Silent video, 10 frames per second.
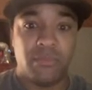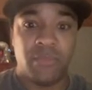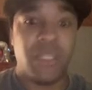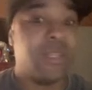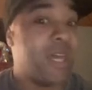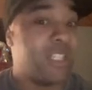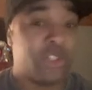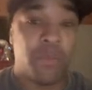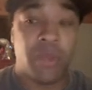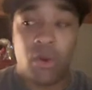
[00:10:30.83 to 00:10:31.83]
He did not
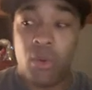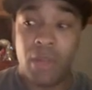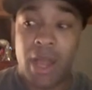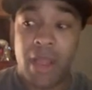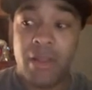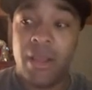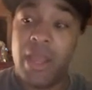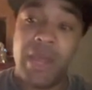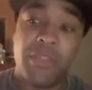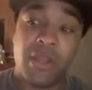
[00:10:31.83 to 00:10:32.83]
show me a whole lot.
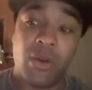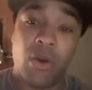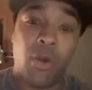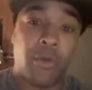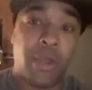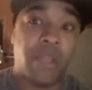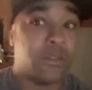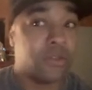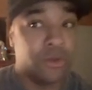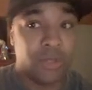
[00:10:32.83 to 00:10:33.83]
And I think in all their heads,
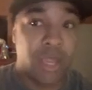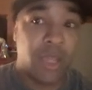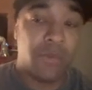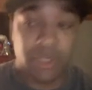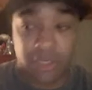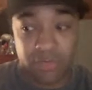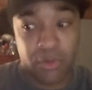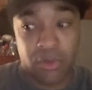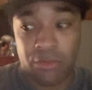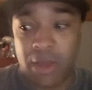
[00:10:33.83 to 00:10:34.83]
including Haney, which he's
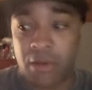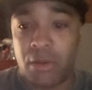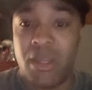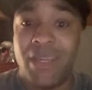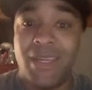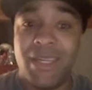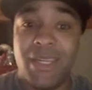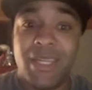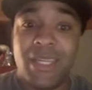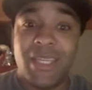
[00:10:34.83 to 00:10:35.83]
put on record,
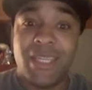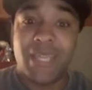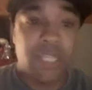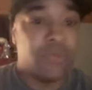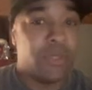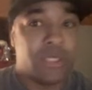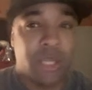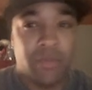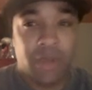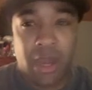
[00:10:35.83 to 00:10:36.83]
he hasn't been the
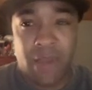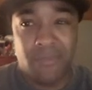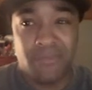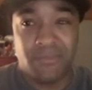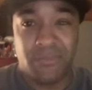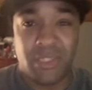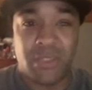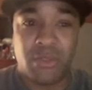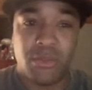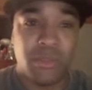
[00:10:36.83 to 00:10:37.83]
same guy
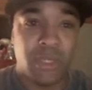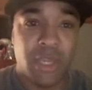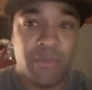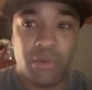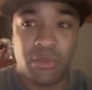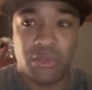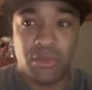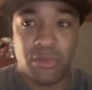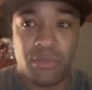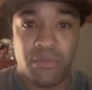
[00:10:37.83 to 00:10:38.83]
since losing to Kambosos
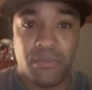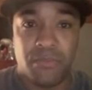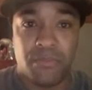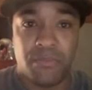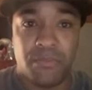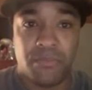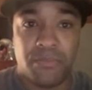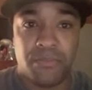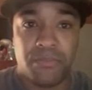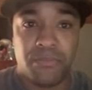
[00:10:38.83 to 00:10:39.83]
Jr.
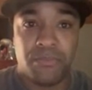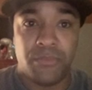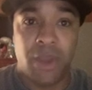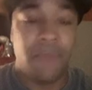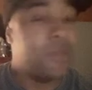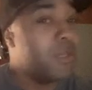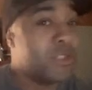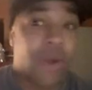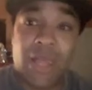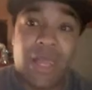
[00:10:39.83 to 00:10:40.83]
All right,
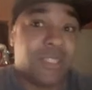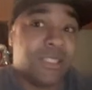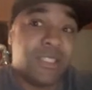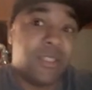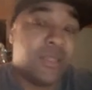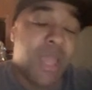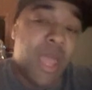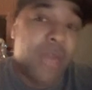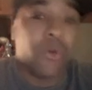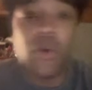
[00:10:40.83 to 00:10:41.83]
so I
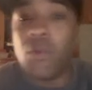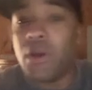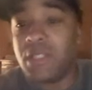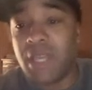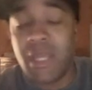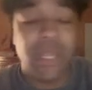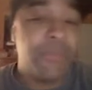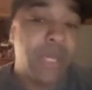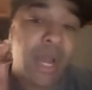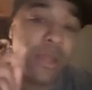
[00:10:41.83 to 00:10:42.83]
don't know where he's headed.
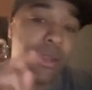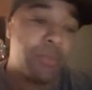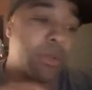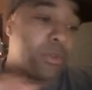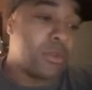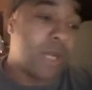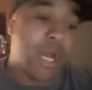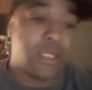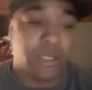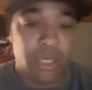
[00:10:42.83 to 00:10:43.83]
Let me know what you
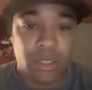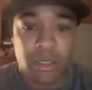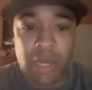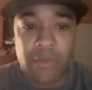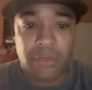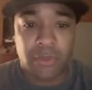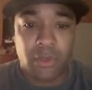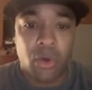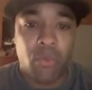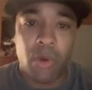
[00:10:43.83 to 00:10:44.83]
guys think in the comments
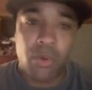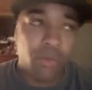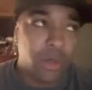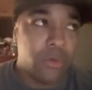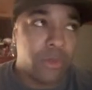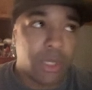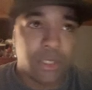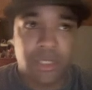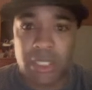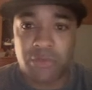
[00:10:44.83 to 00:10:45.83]
below. What do you think
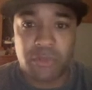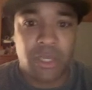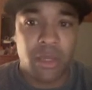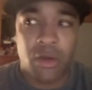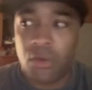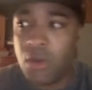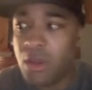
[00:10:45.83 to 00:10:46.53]
is next for Teo?